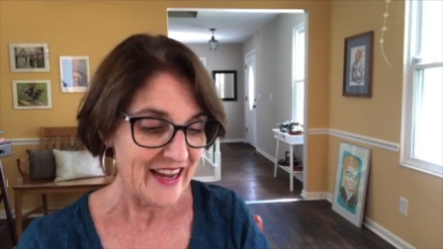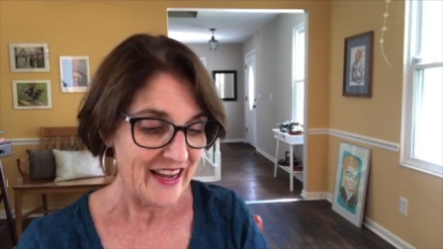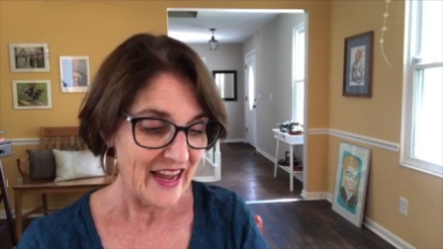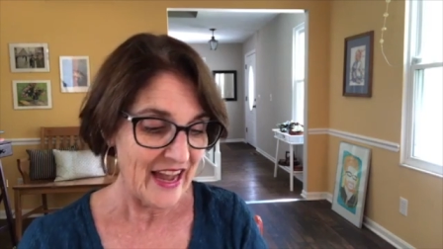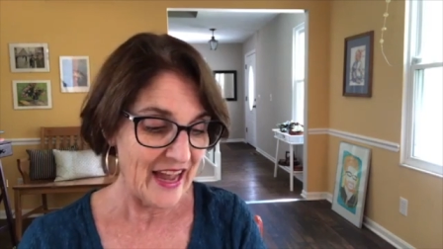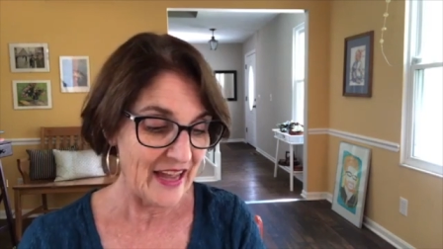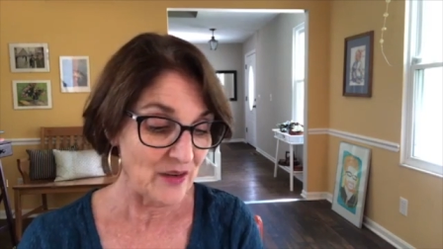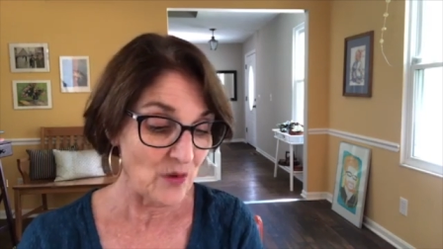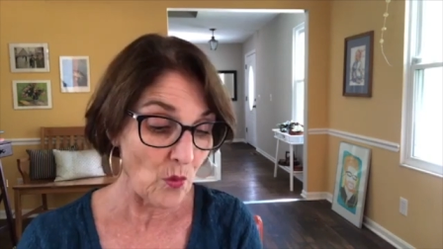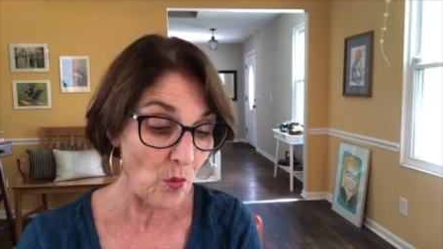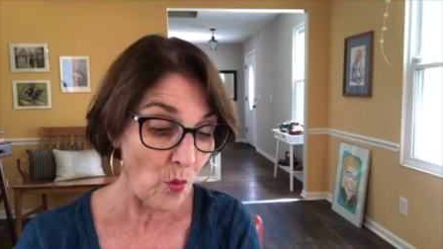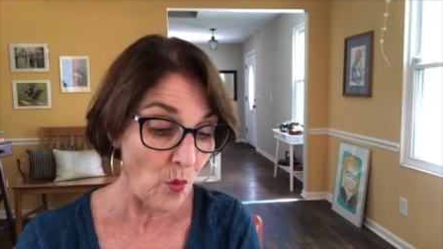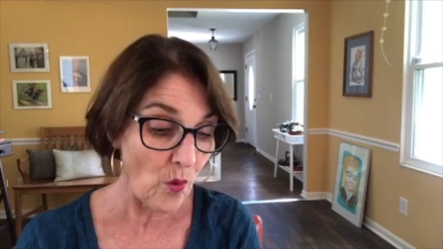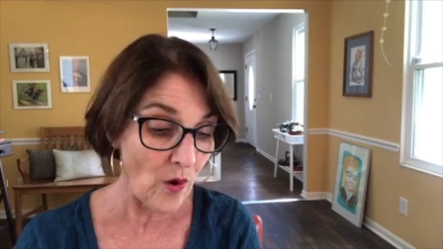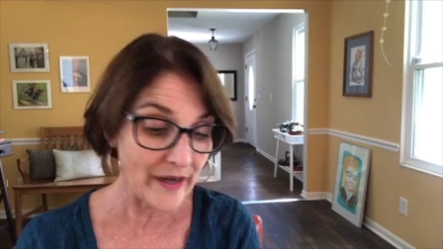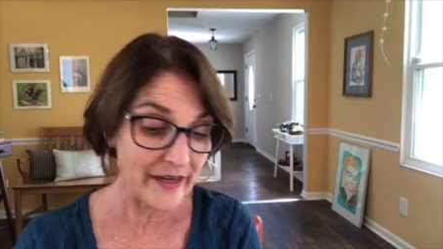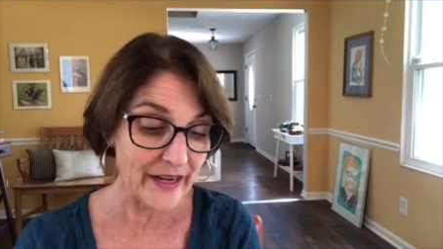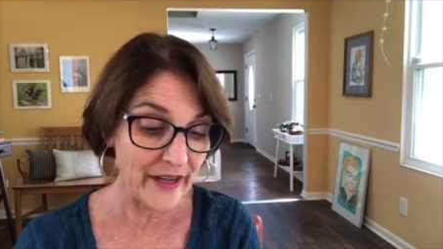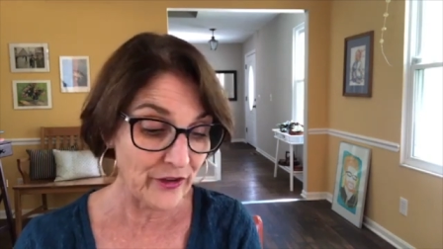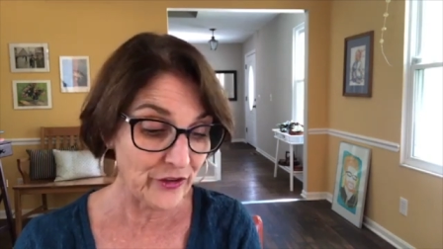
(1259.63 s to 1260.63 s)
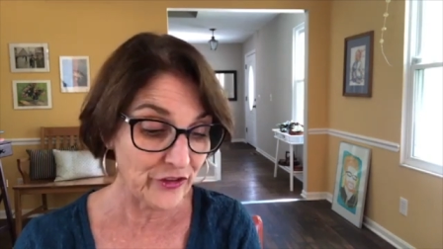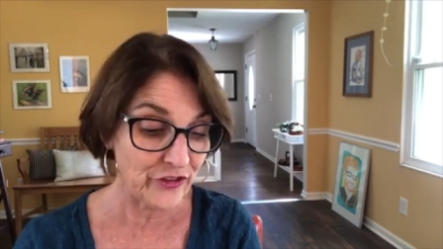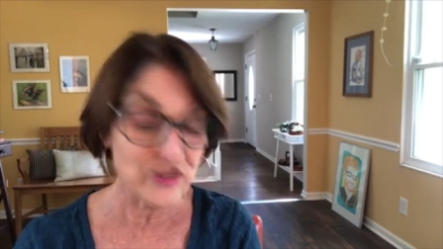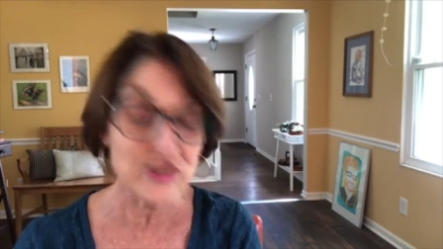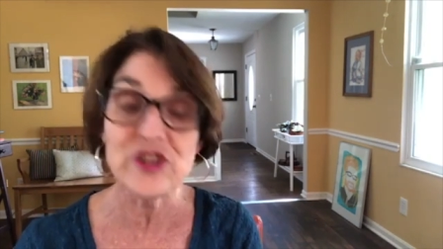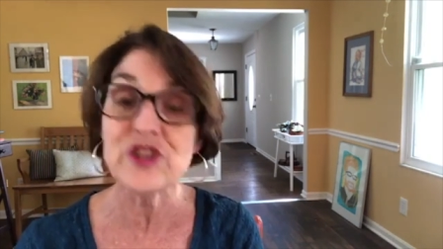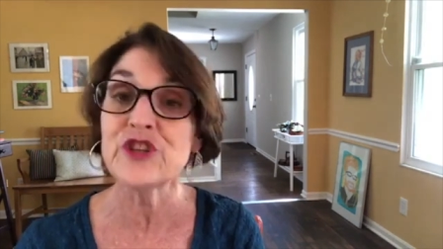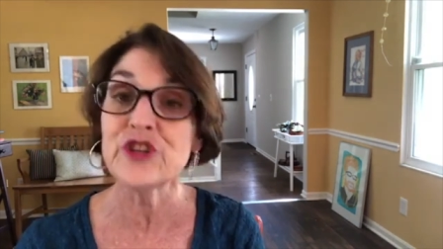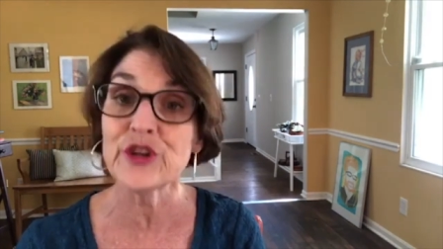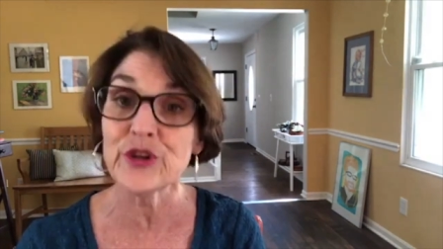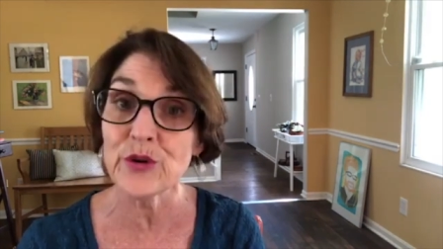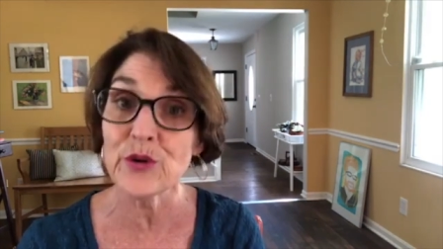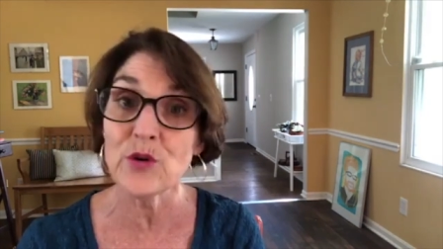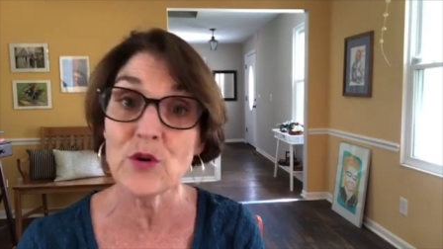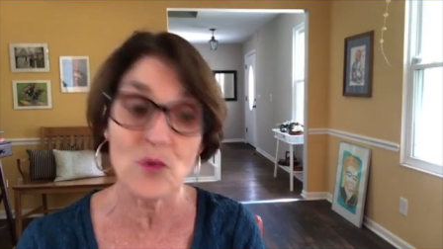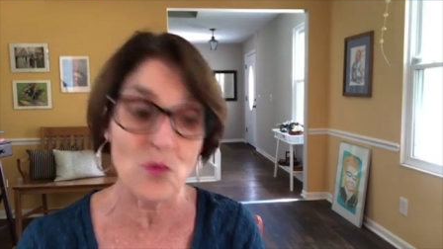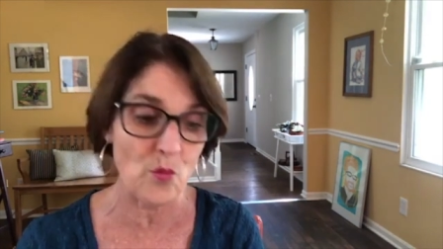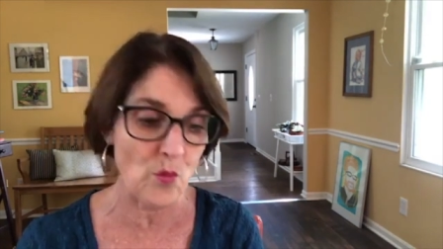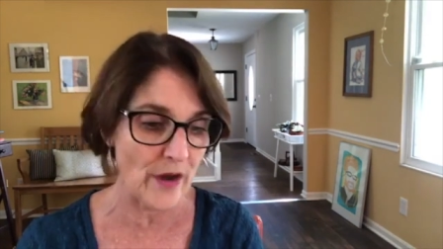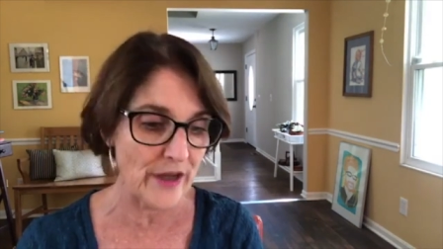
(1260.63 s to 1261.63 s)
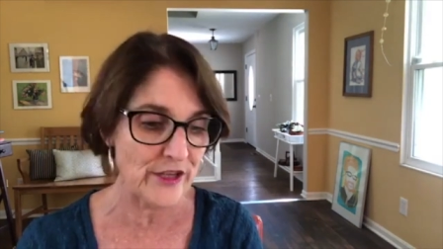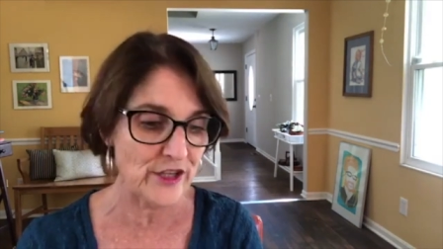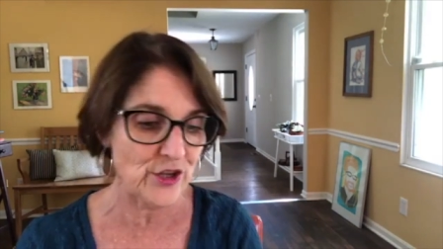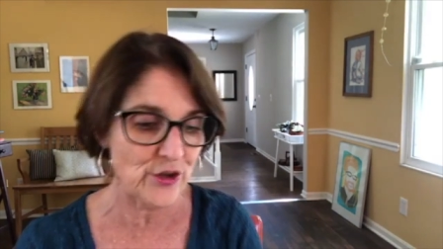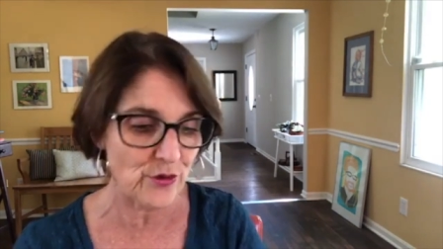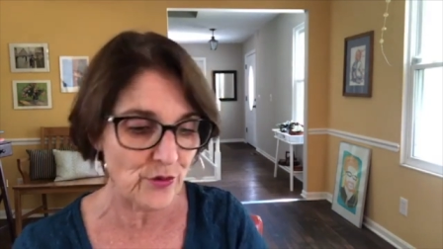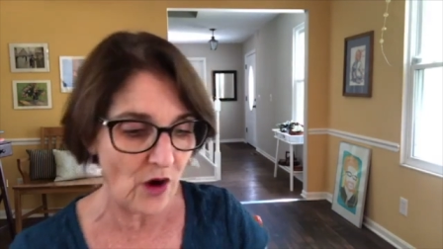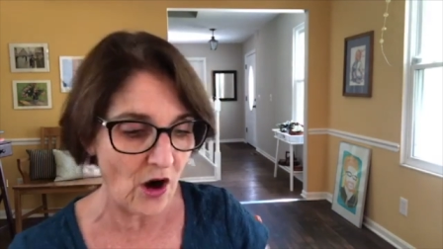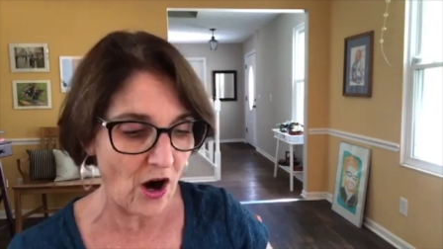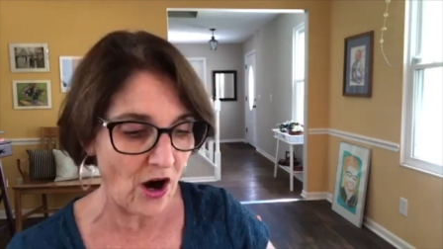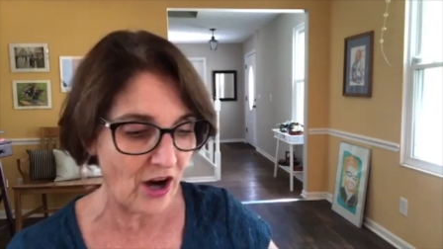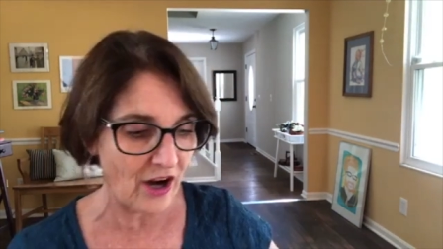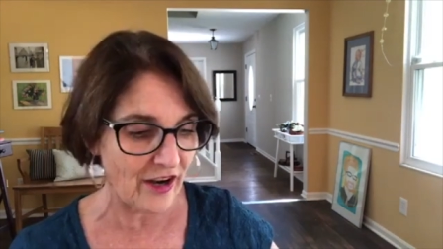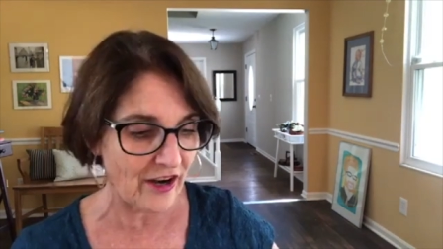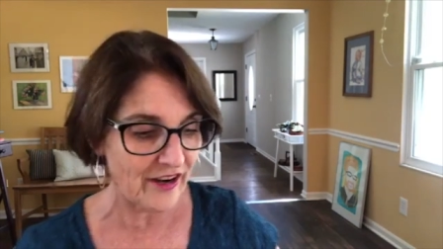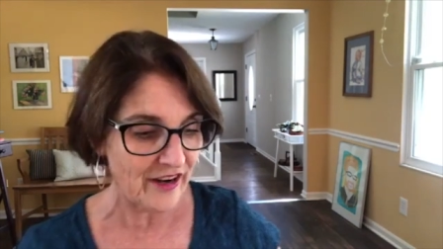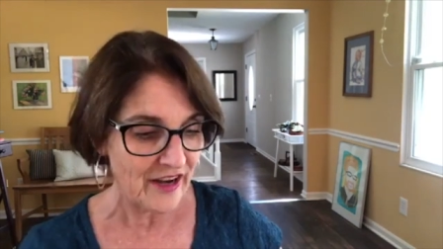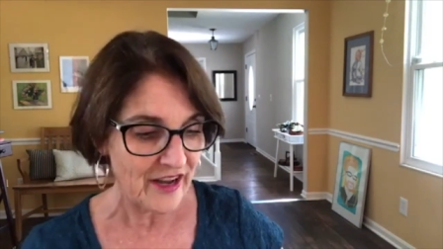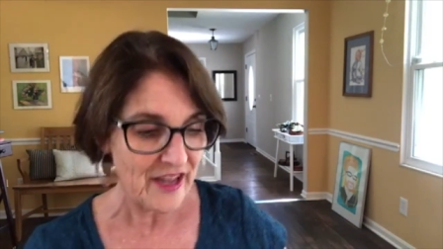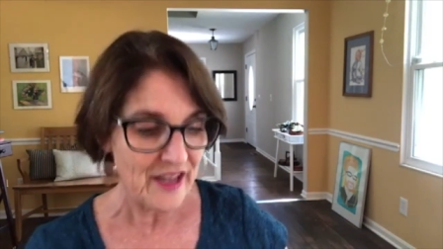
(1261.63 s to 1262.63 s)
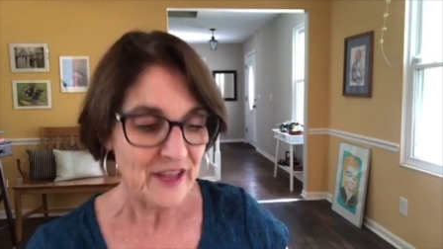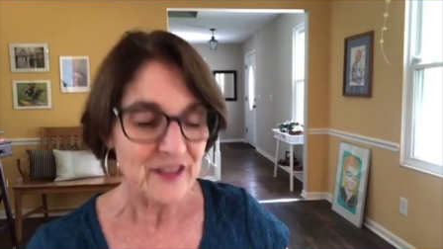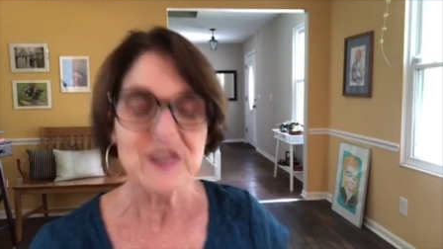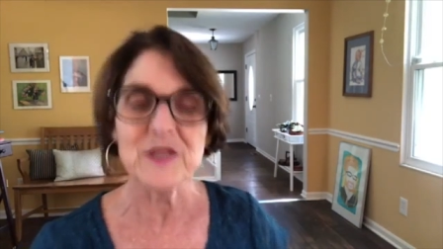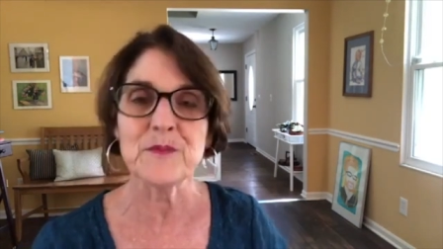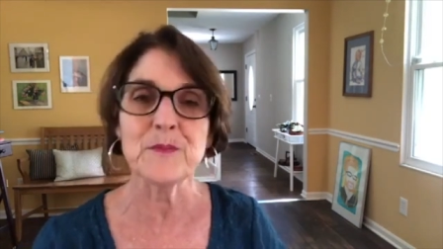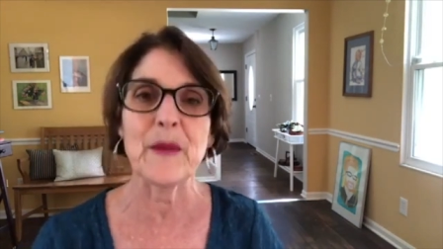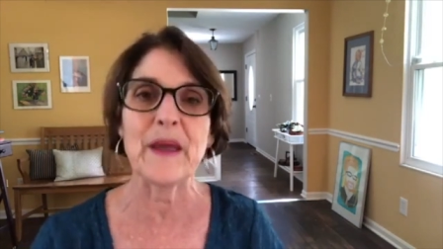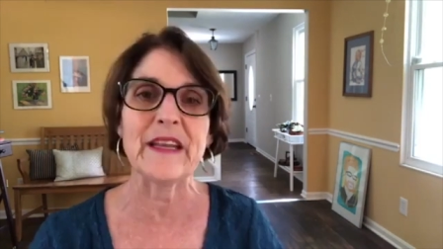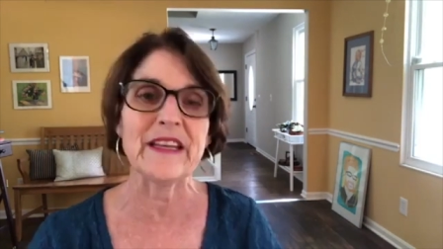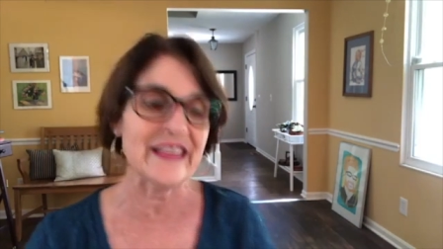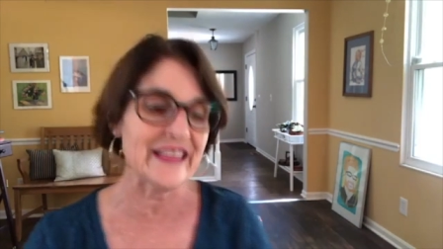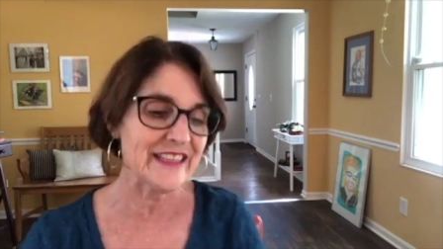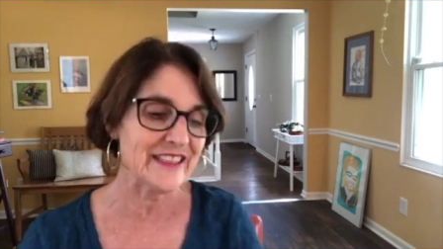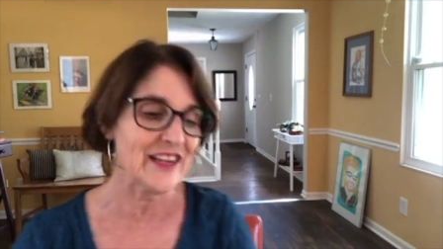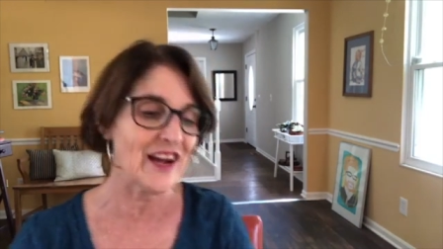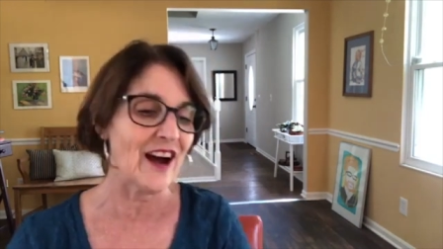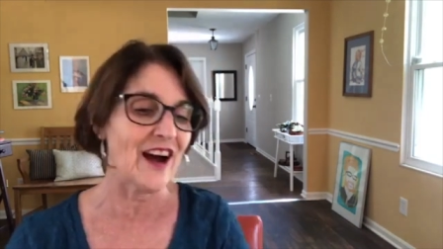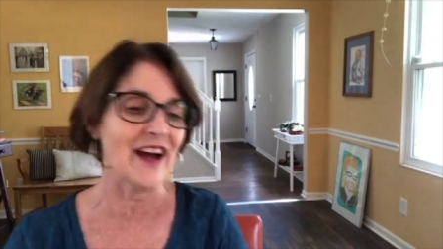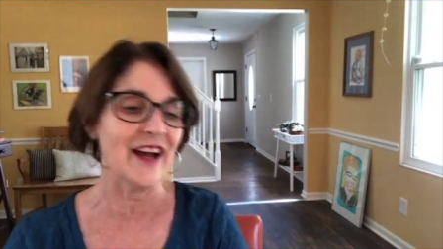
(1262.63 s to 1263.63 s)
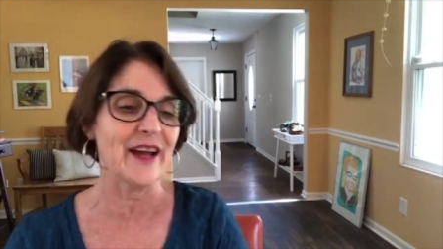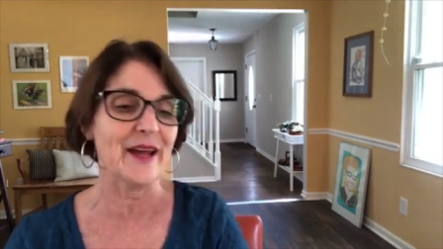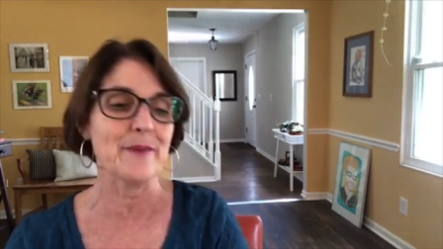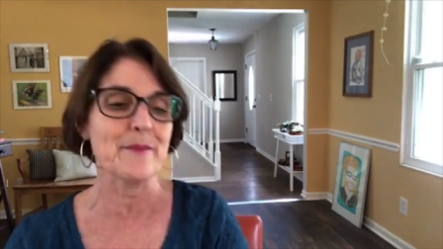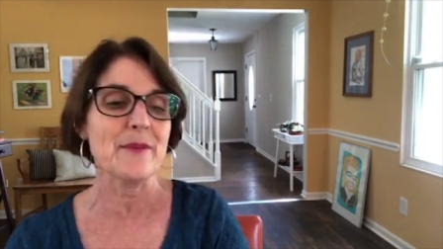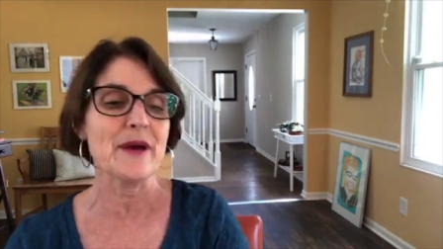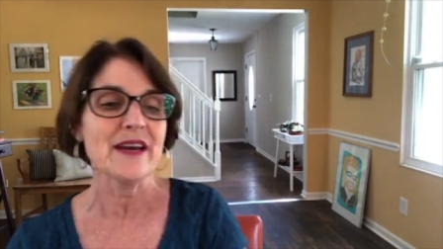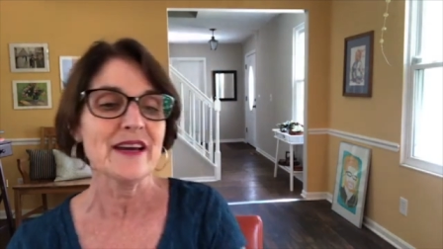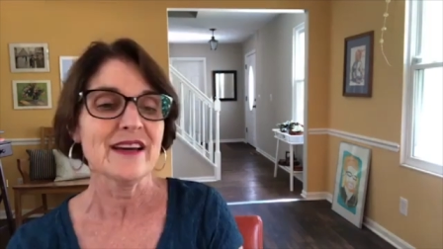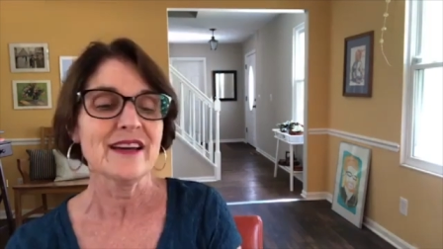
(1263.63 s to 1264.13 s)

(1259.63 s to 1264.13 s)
and what else to do when you are spending time